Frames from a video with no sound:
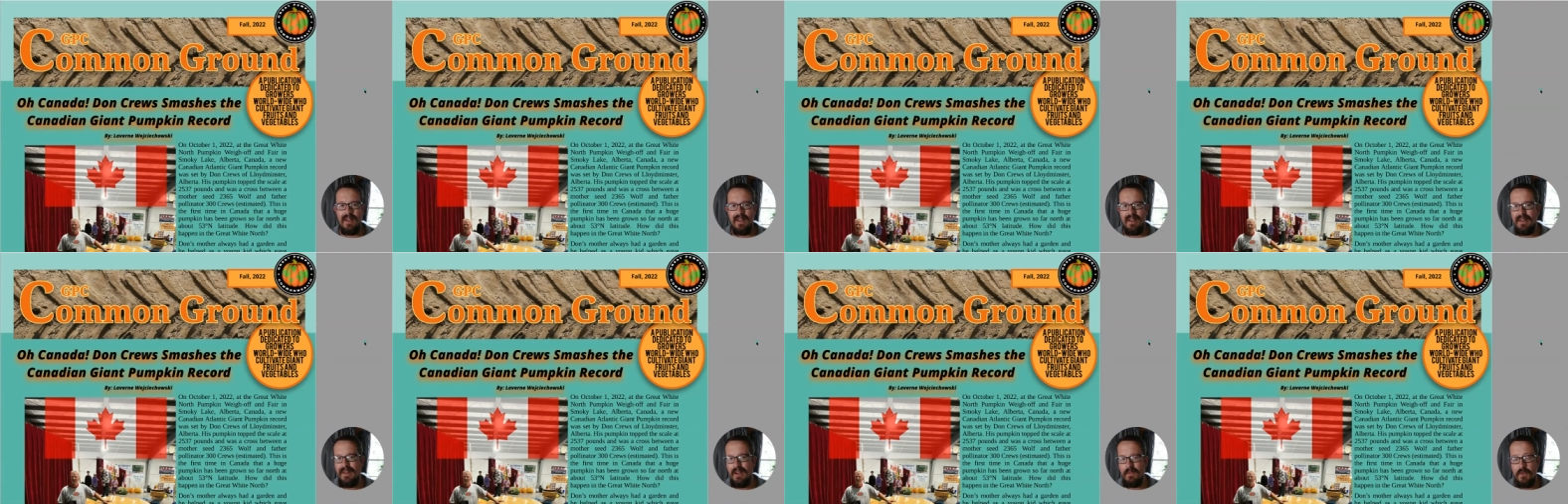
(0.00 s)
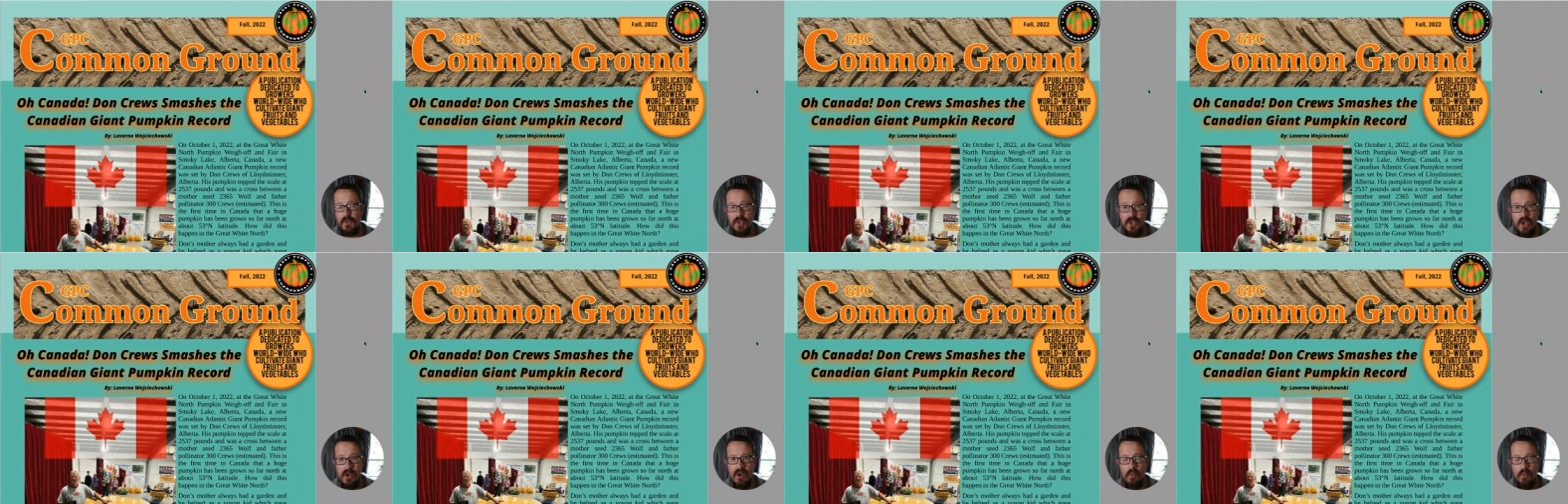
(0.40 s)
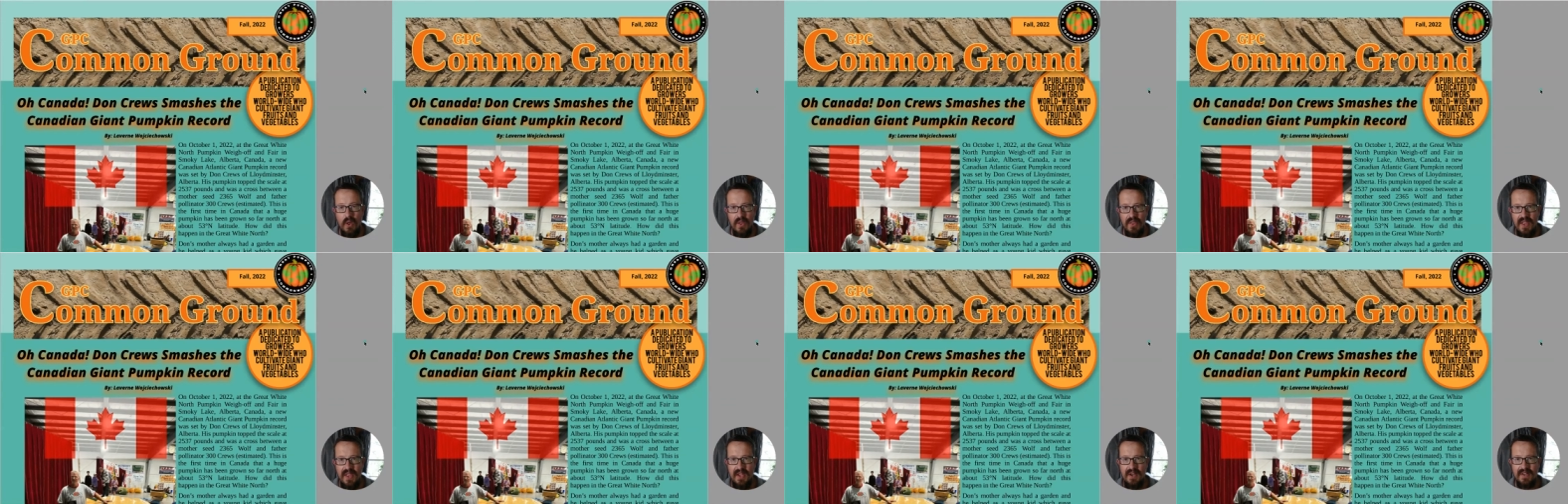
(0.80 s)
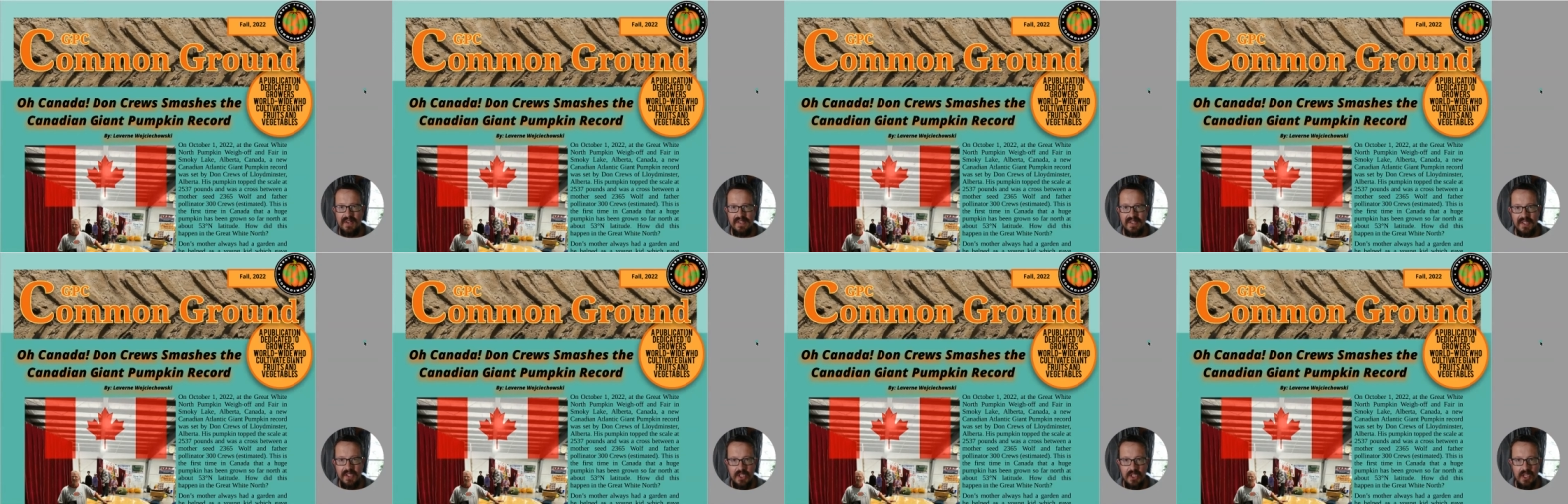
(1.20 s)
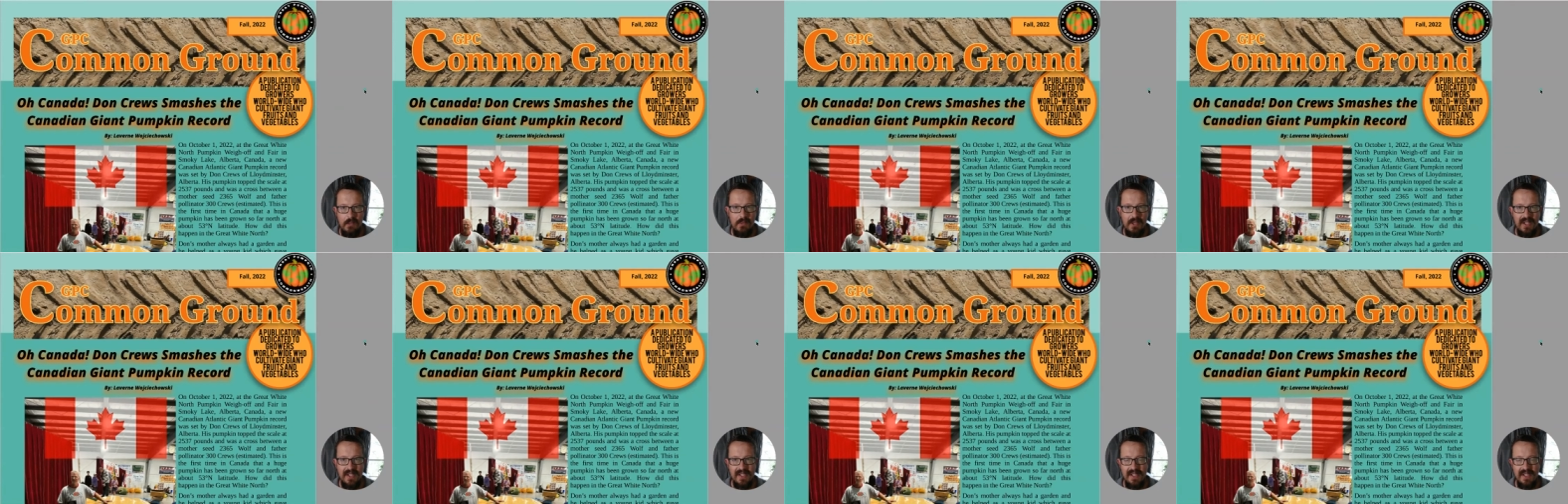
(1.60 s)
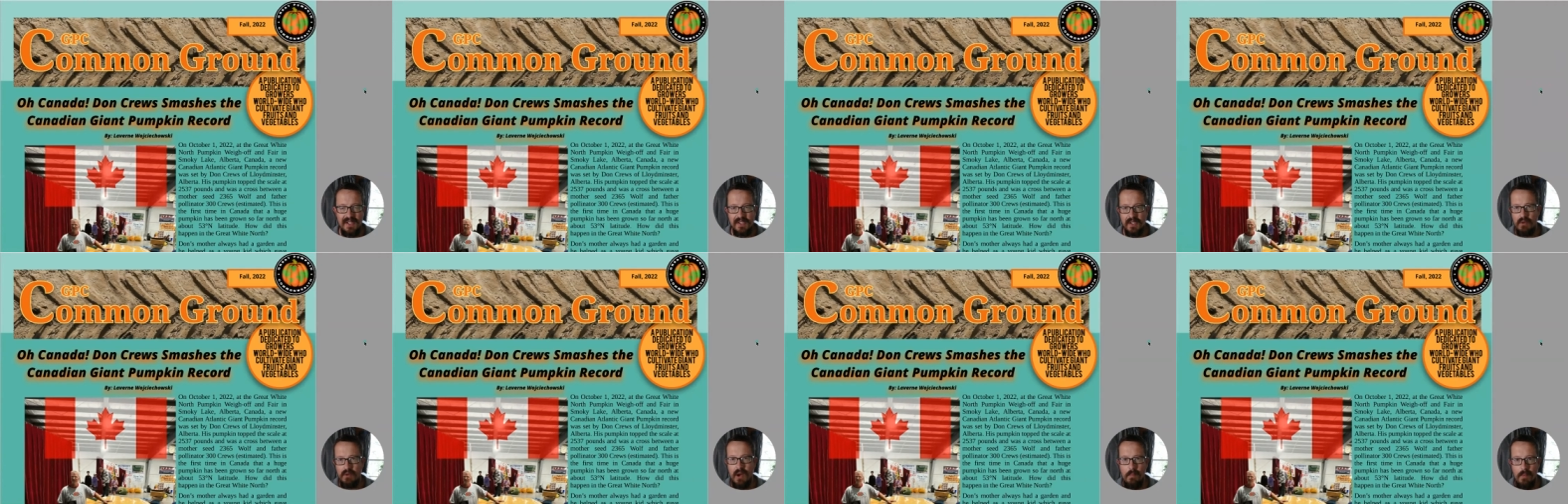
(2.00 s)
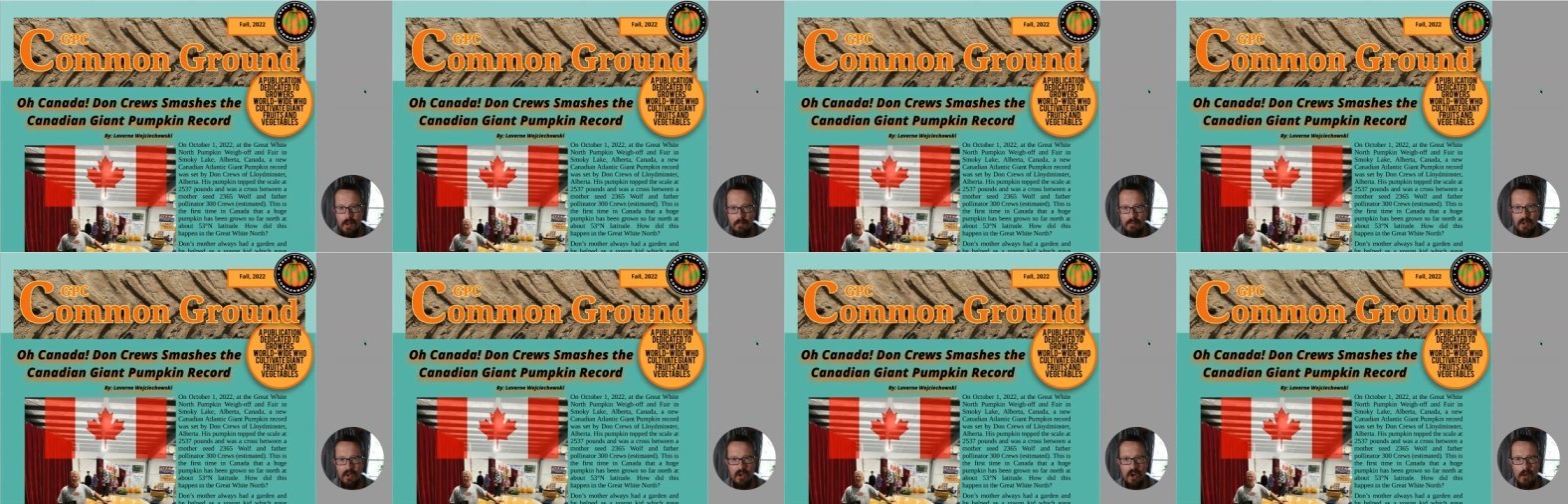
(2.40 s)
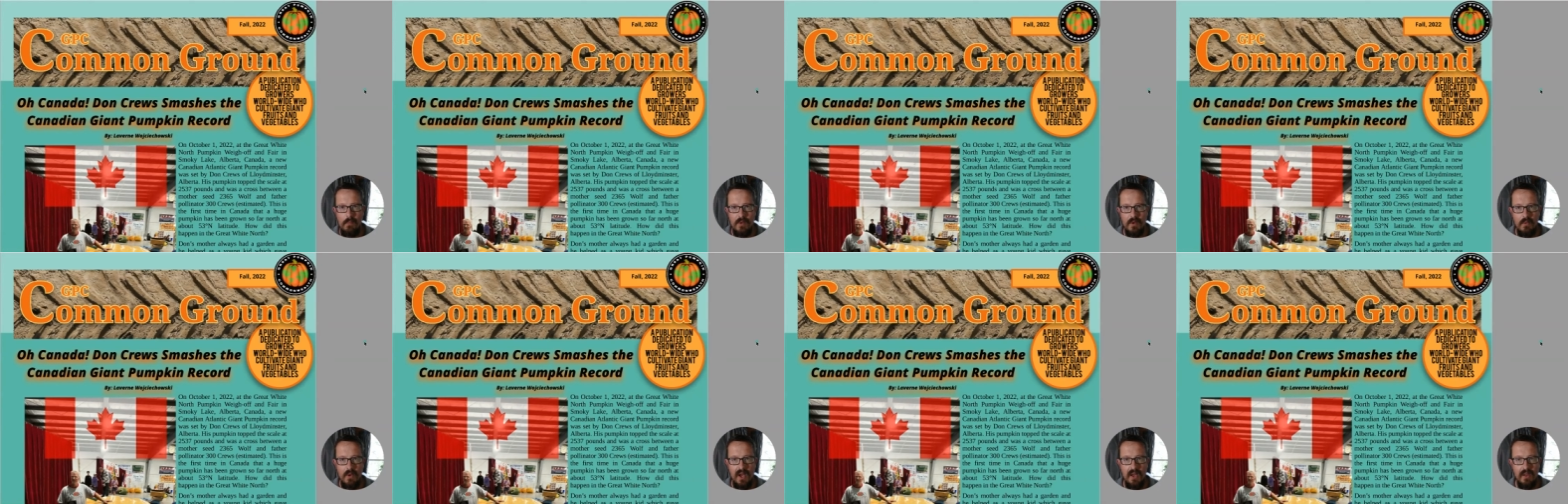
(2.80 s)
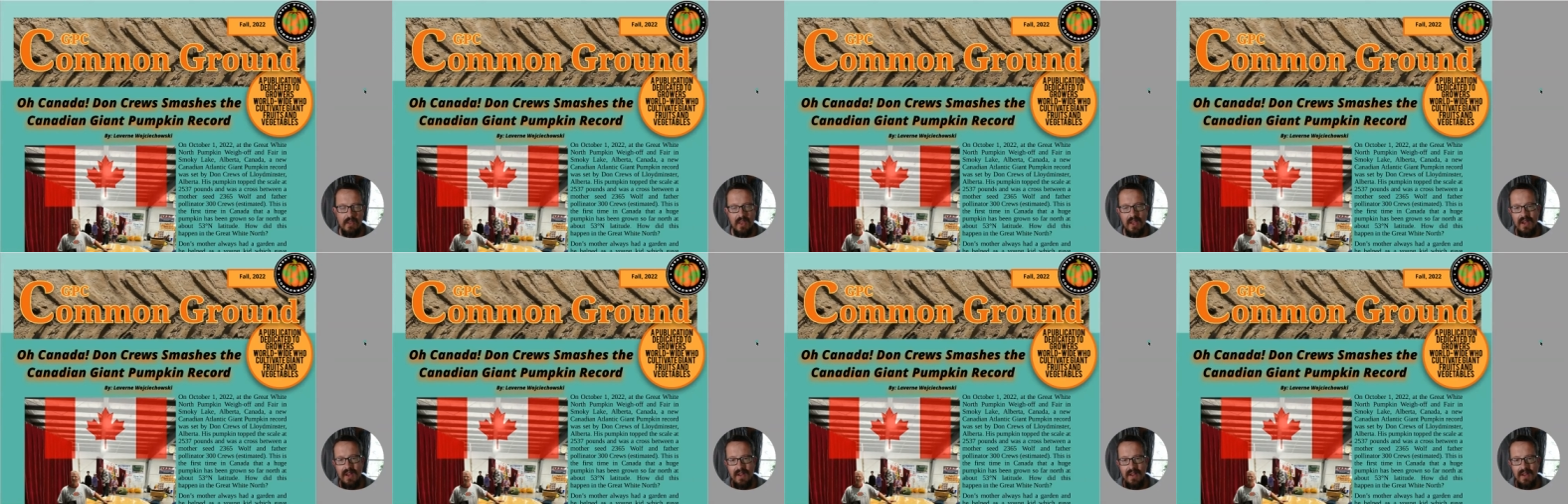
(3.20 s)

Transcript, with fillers: Now, if you don't know what that is, the GPC is the Great Pumpkin Commonwealth.